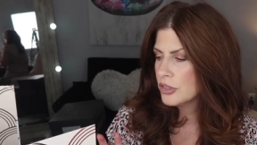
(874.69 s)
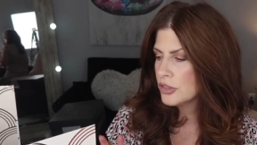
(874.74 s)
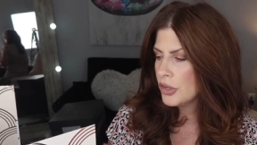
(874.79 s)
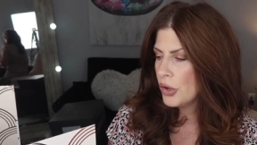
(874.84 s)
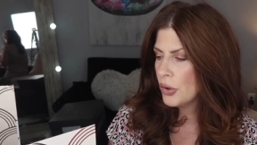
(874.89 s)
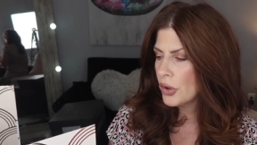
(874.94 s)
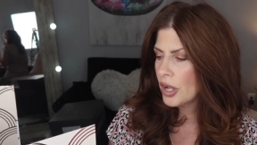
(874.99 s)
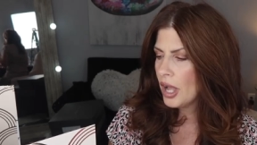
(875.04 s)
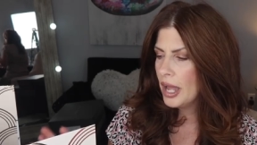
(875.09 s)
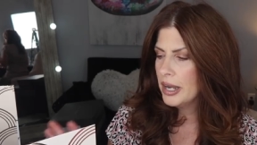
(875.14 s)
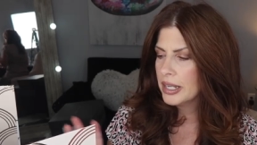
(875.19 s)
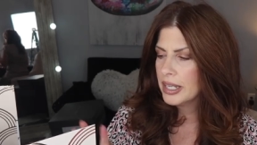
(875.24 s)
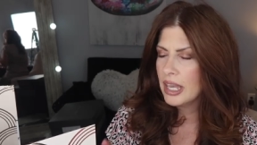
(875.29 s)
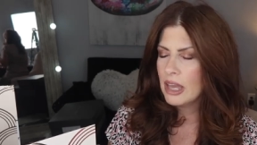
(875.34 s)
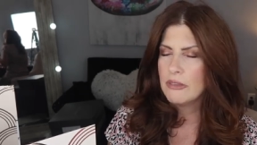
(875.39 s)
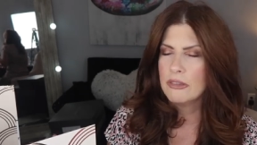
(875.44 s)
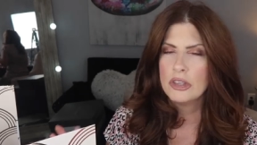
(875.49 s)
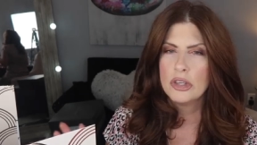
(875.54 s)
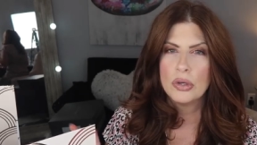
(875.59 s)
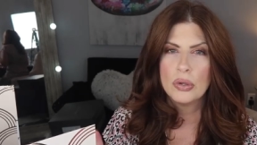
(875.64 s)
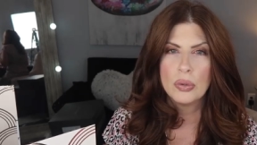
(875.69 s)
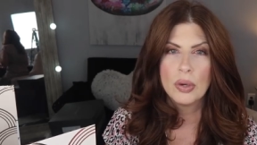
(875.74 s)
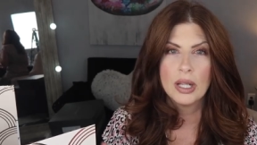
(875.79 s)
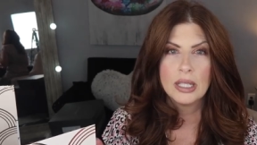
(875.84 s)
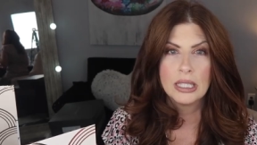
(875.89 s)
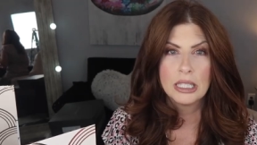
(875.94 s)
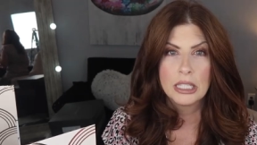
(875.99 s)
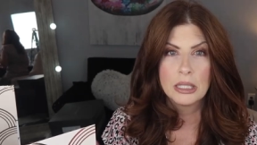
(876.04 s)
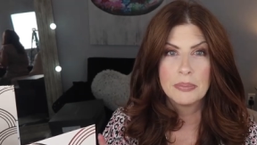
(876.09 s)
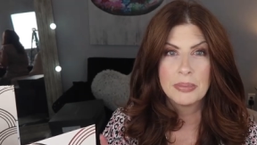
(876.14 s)
So it kind of gave you a
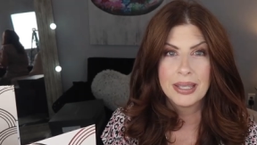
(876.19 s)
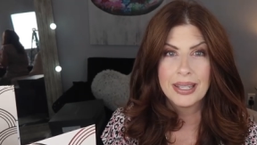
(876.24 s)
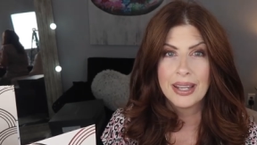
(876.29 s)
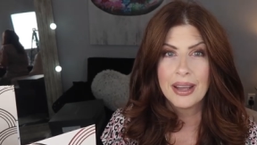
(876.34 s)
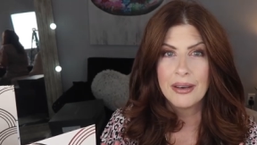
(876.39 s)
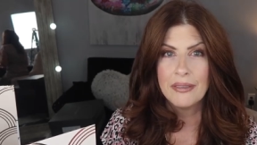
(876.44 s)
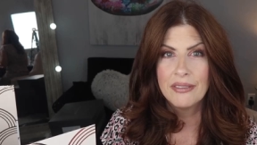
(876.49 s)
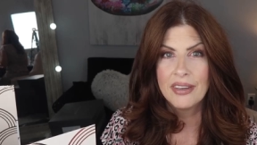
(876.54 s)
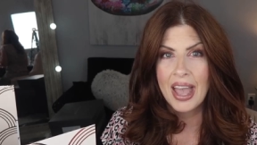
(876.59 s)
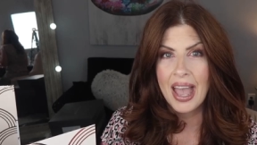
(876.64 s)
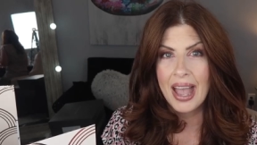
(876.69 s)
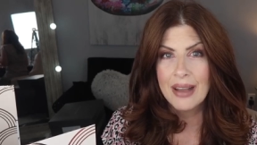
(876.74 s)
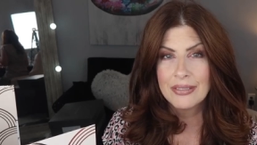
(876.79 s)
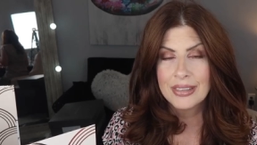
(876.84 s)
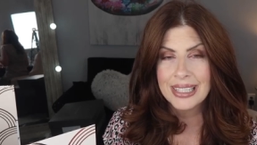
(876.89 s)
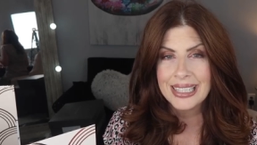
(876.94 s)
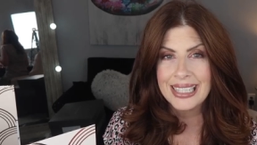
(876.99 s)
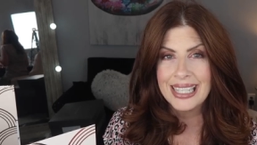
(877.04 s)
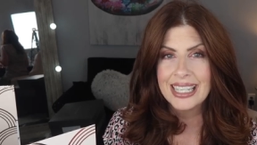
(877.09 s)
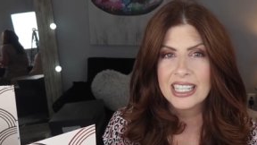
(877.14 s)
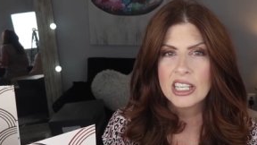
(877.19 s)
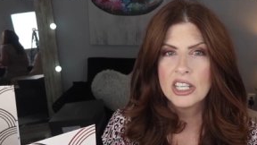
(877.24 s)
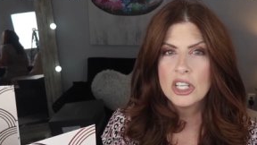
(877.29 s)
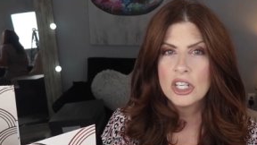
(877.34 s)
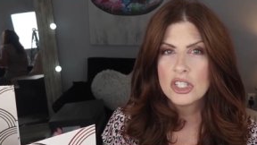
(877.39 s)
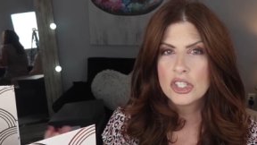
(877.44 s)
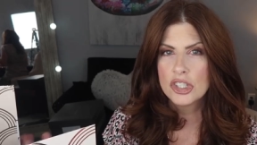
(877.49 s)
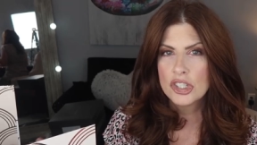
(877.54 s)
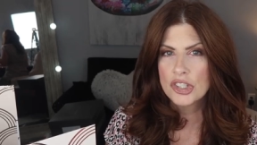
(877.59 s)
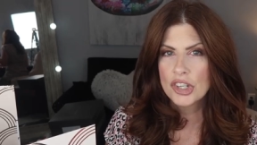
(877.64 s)
little bit of everything
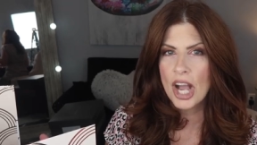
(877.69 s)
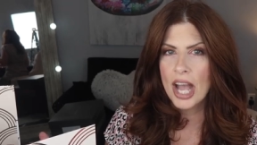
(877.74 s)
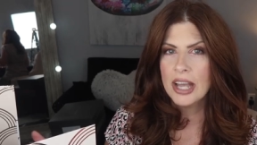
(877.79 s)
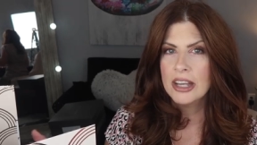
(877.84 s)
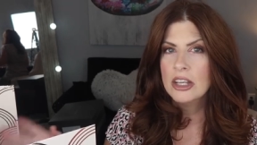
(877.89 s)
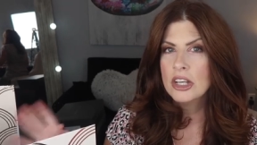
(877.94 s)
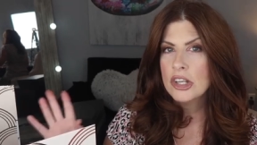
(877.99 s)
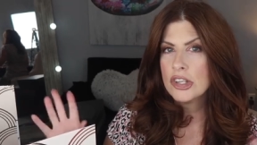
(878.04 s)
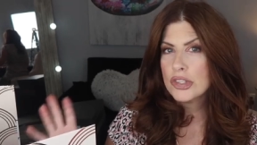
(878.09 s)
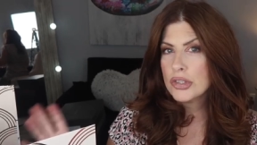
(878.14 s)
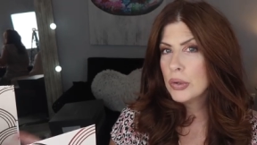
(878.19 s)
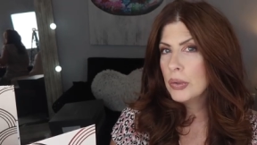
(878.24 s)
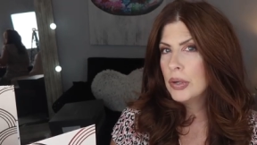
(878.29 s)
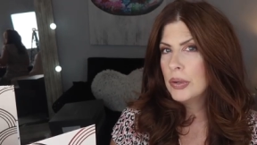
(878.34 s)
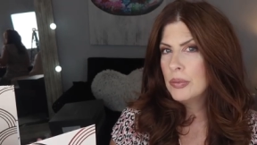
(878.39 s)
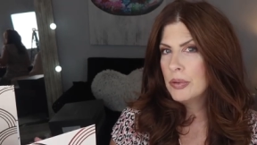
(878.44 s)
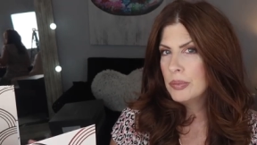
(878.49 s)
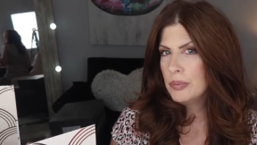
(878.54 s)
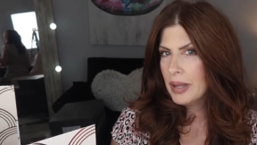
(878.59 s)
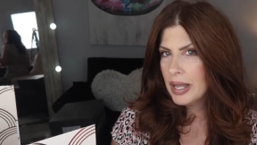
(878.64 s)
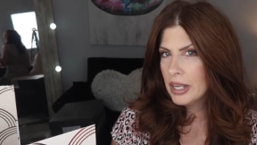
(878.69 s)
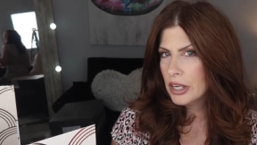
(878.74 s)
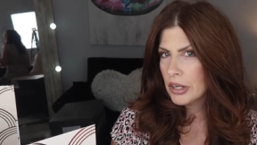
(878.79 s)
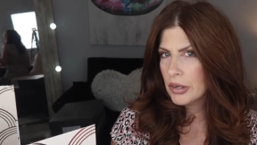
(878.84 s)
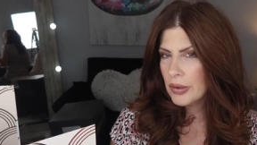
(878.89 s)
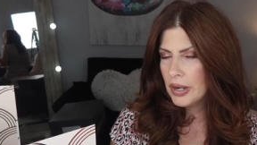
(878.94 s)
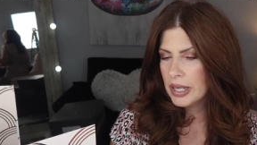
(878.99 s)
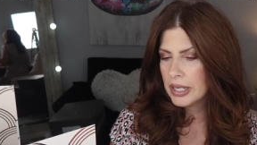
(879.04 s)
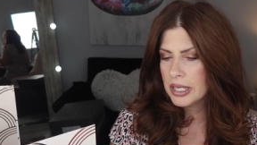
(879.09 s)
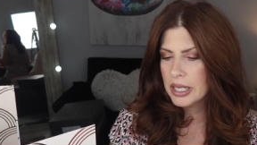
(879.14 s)
to try. So it would make a
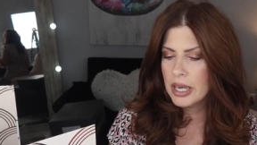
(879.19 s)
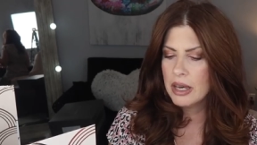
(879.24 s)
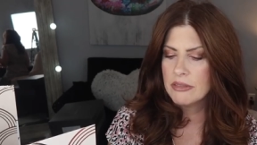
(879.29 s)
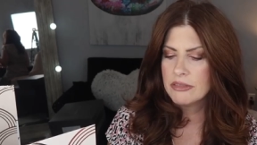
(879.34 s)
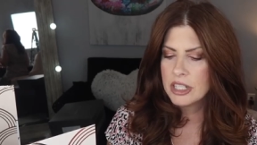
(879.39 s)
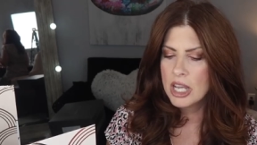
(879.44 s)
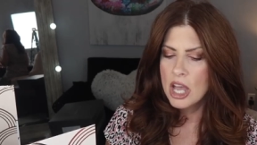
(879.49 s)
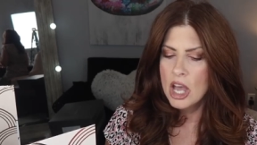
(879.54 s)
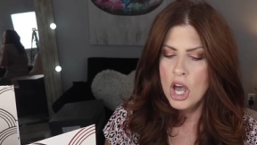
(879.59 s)
great gift.